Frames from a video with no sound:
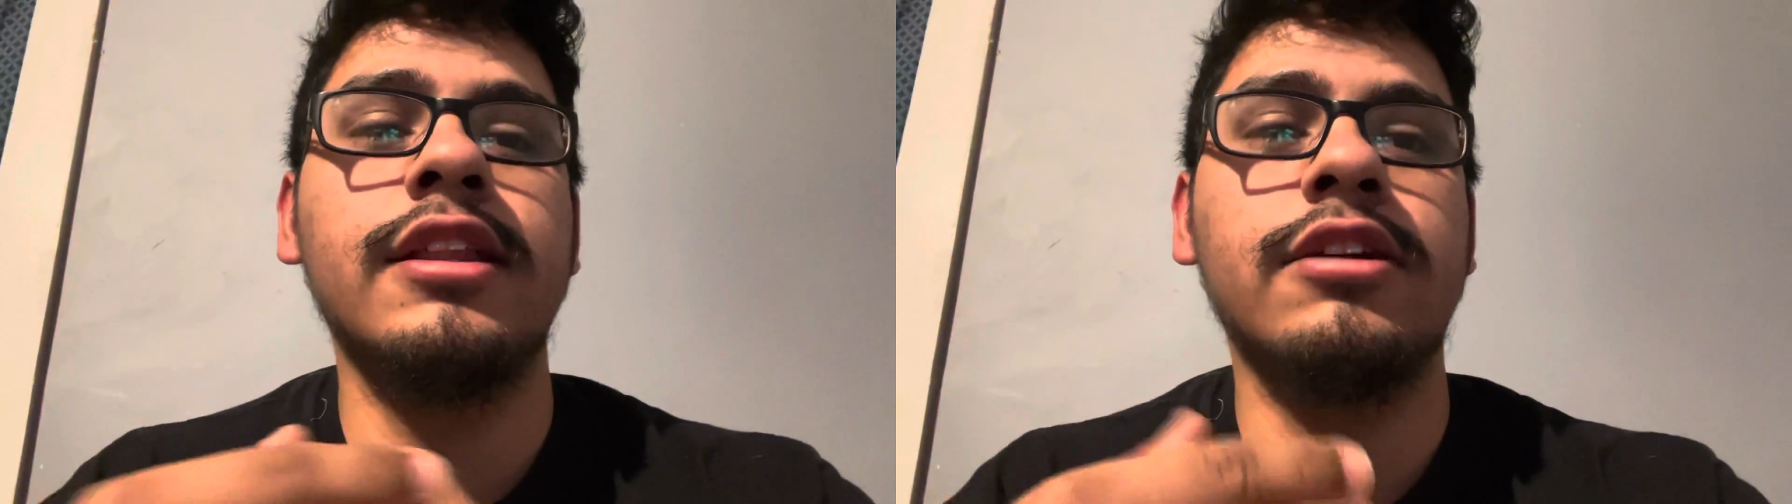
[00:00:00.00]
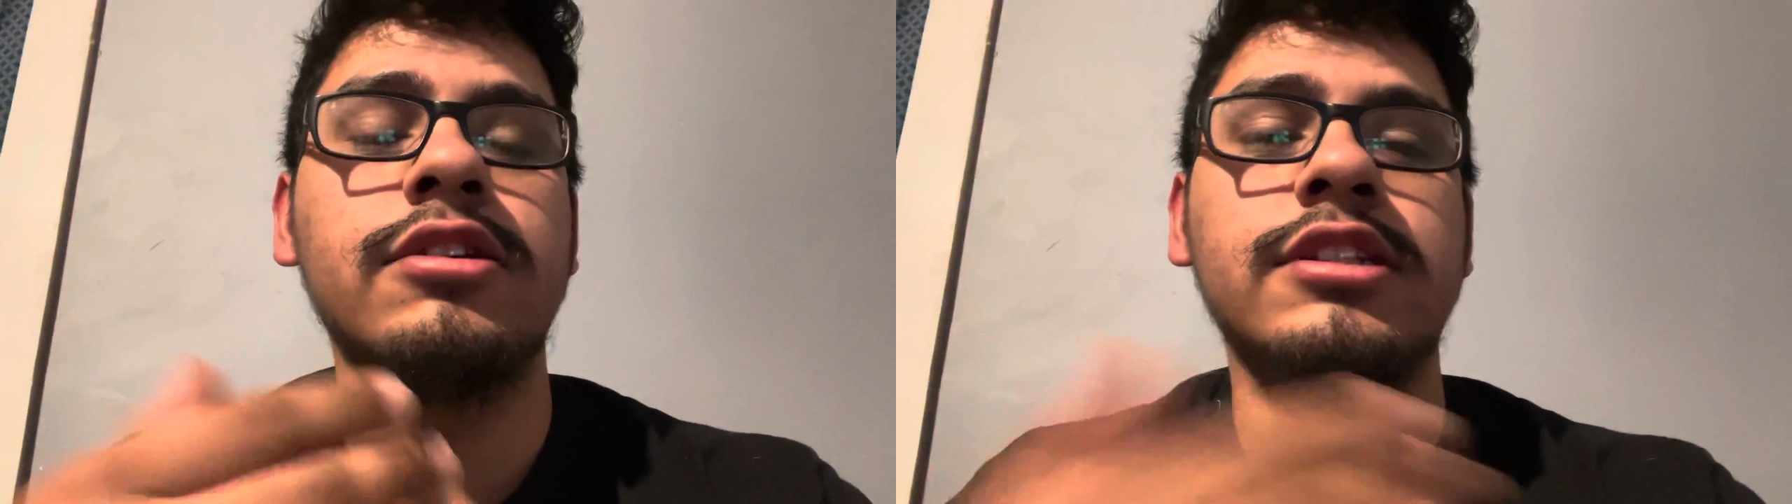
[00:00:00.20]

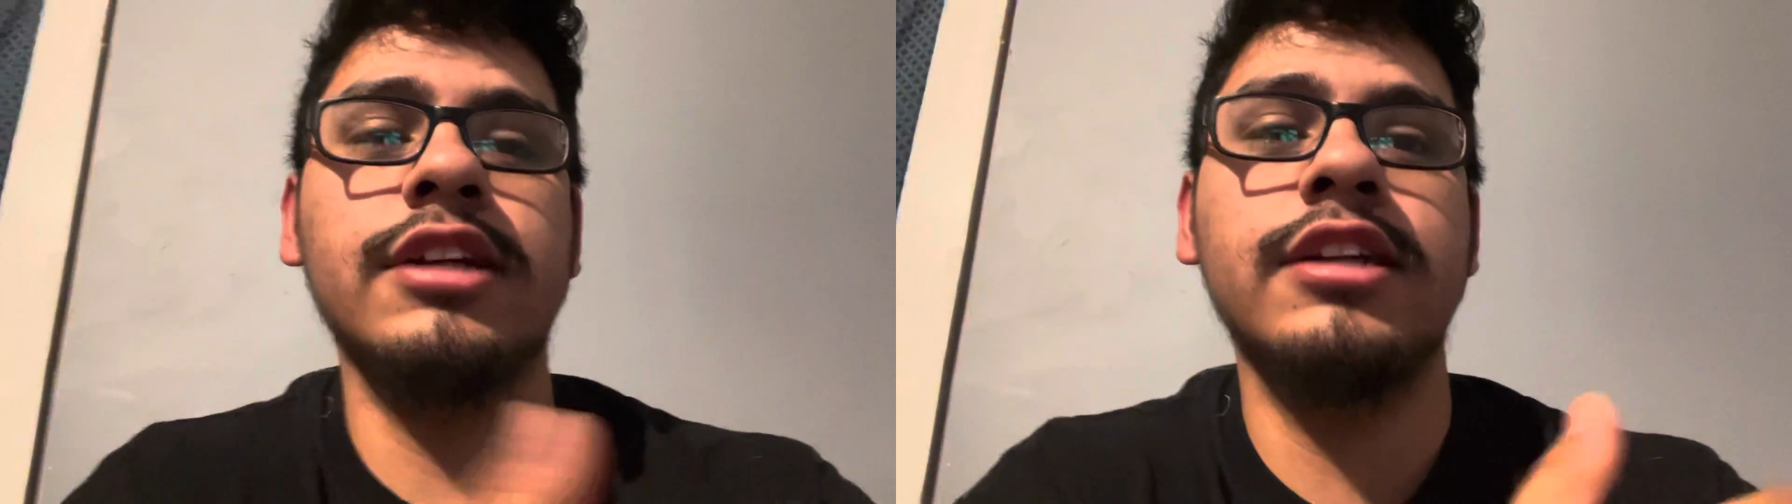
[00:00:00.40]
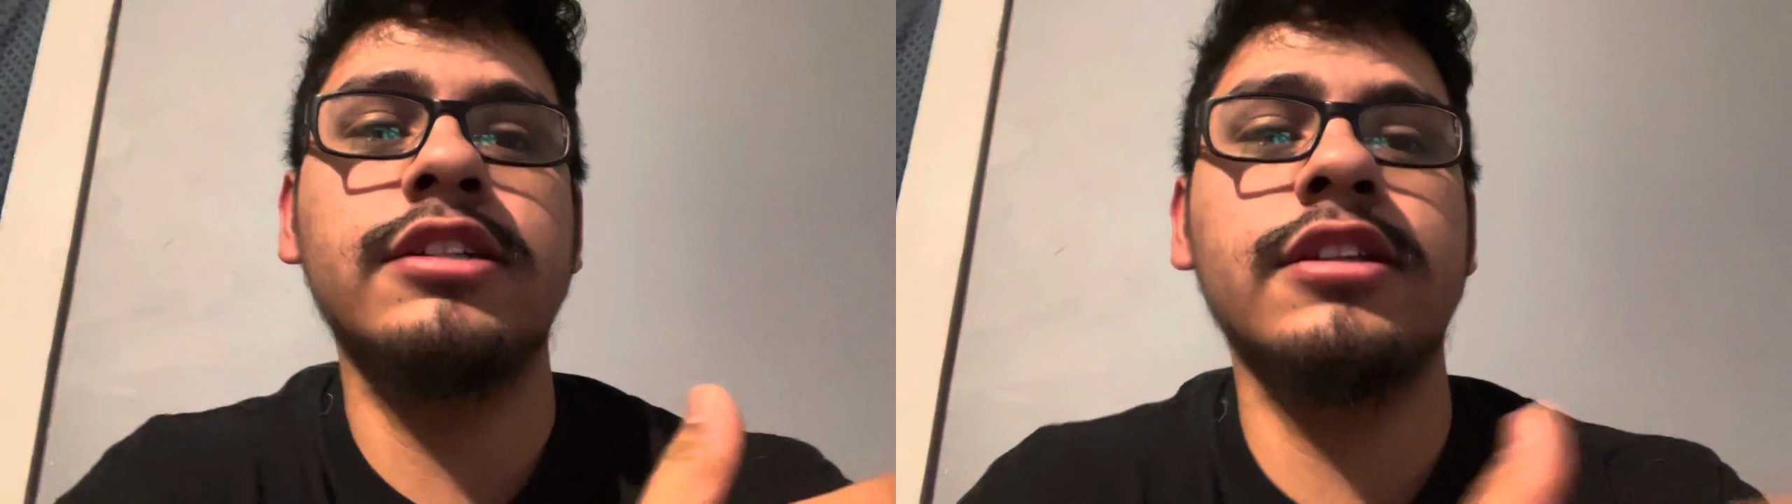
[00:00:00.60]

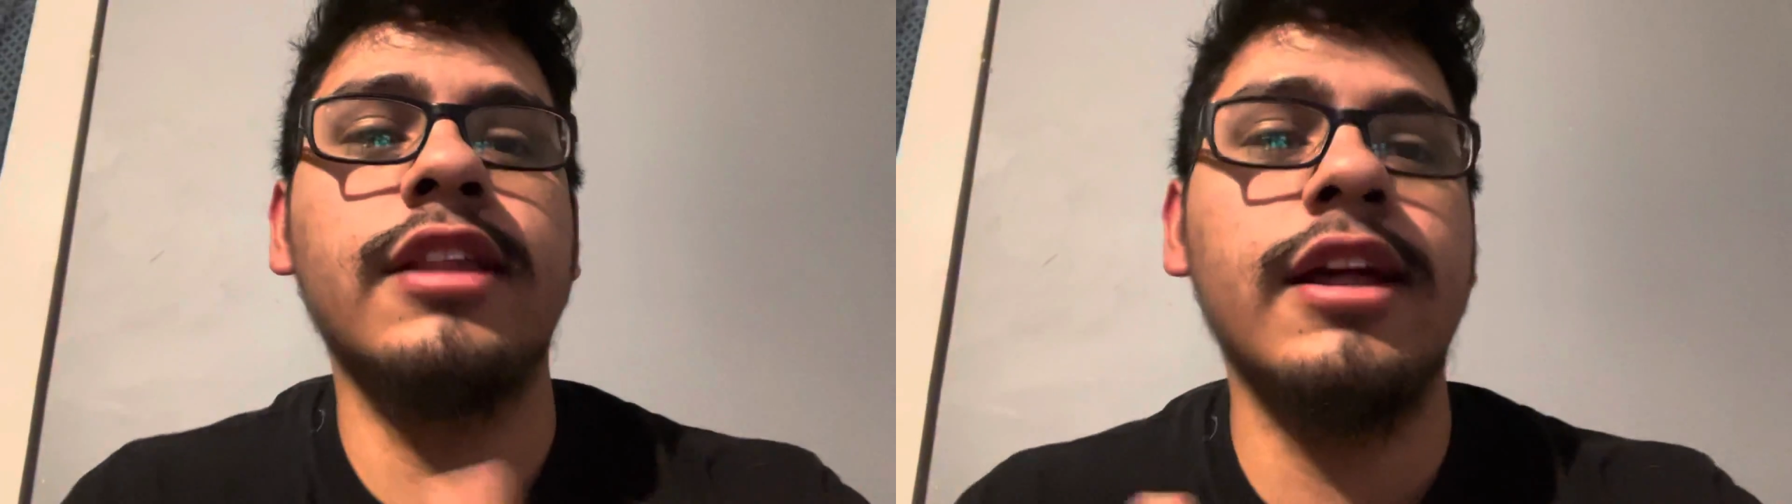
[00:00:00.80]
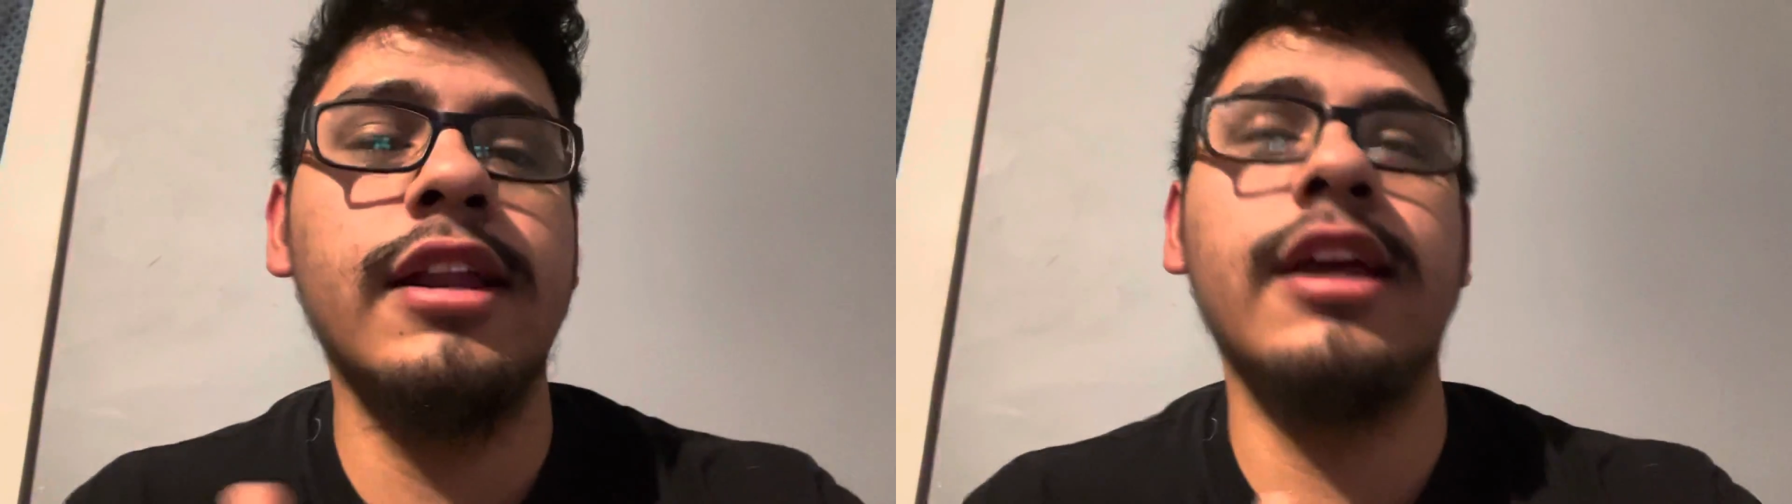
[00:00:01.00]
Chrinsightian,
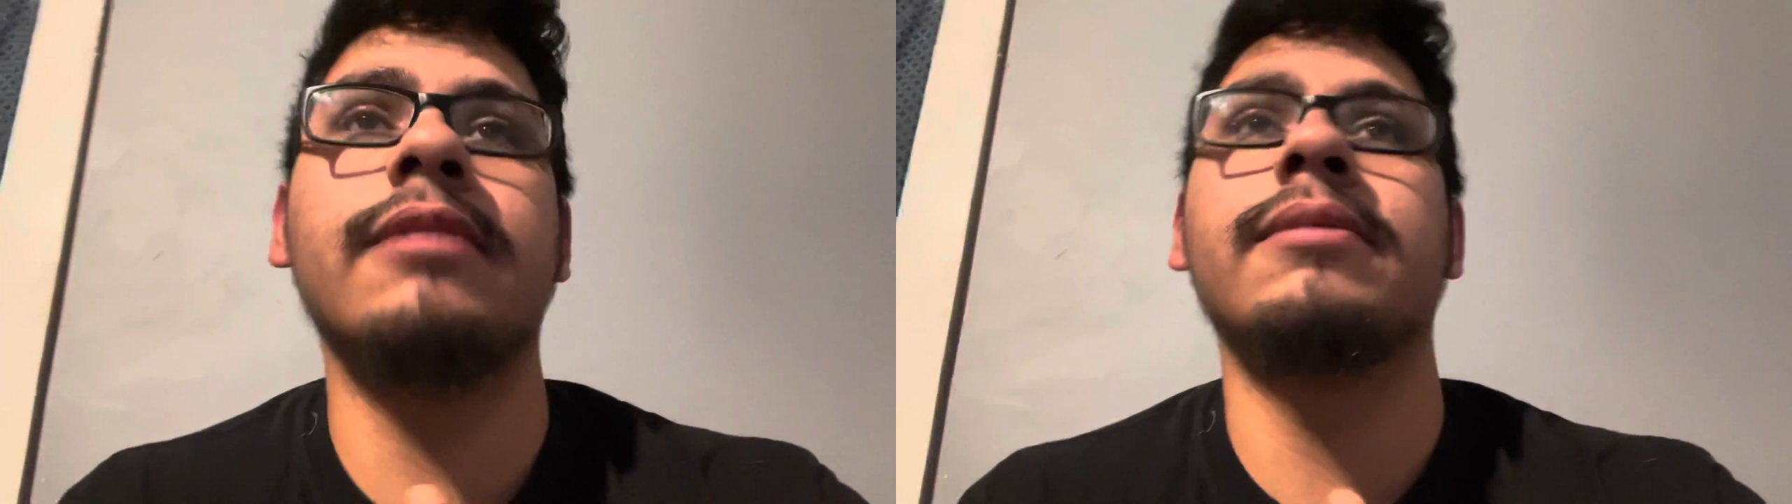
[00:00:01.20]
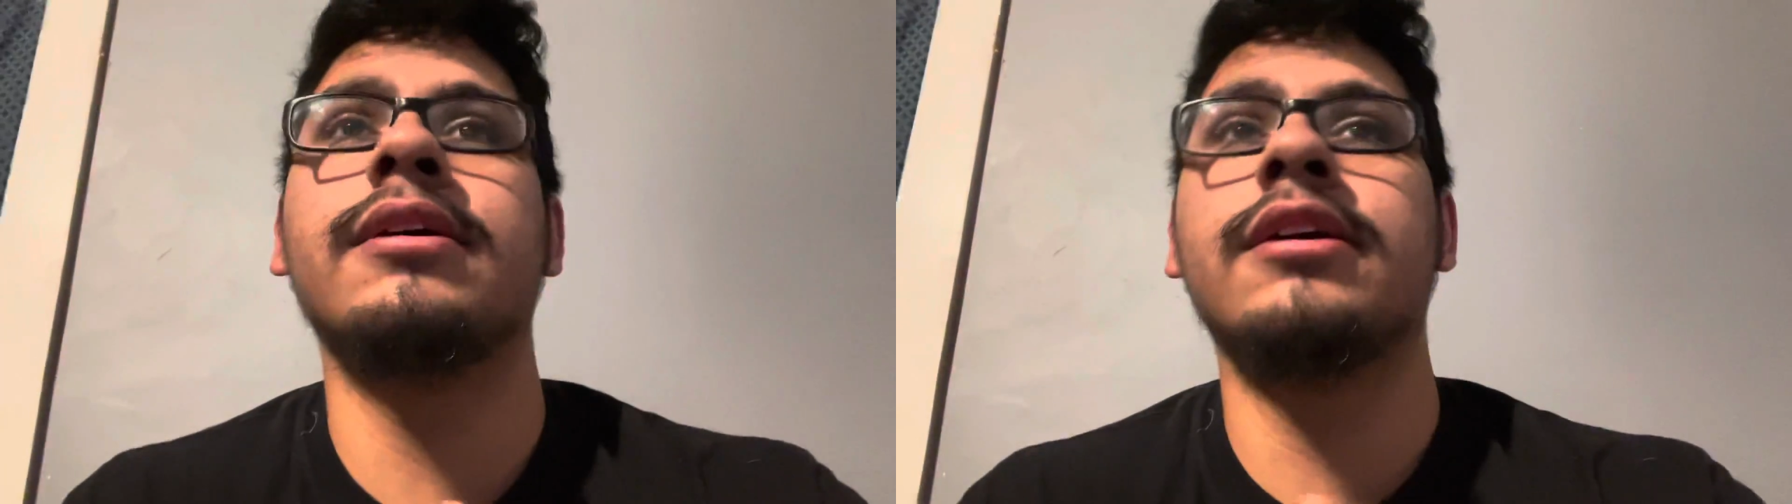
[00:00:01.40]
that
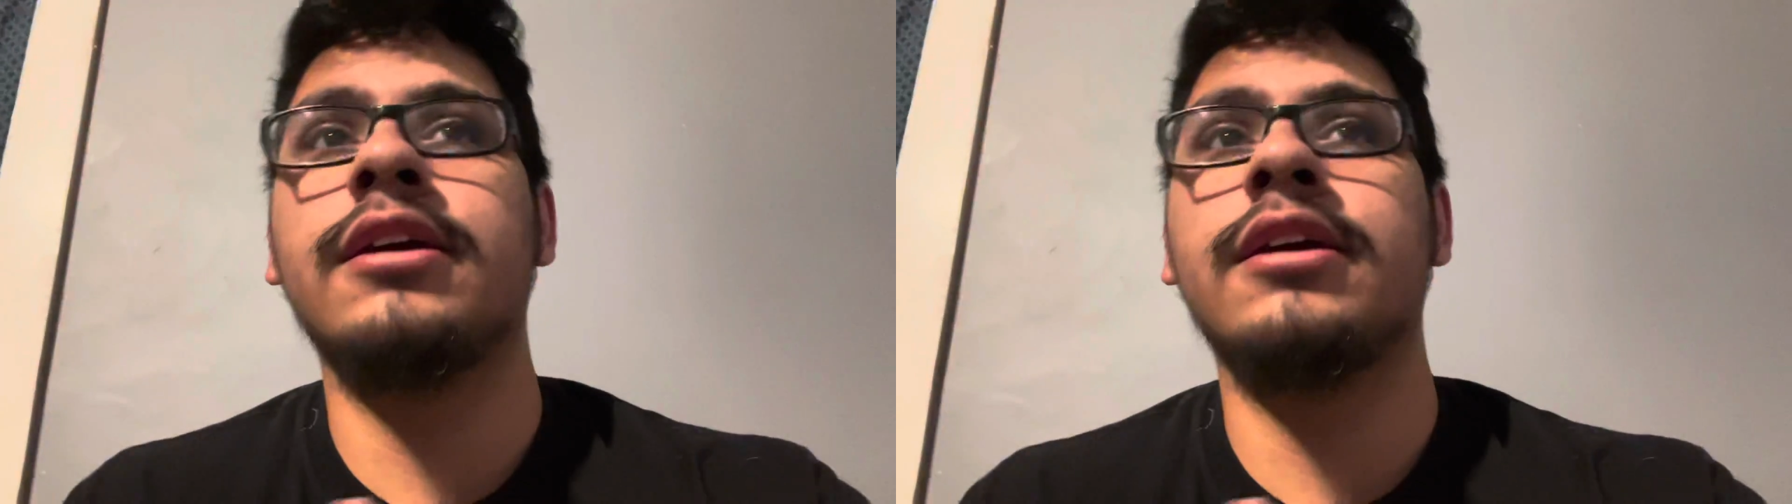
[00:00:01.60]
name,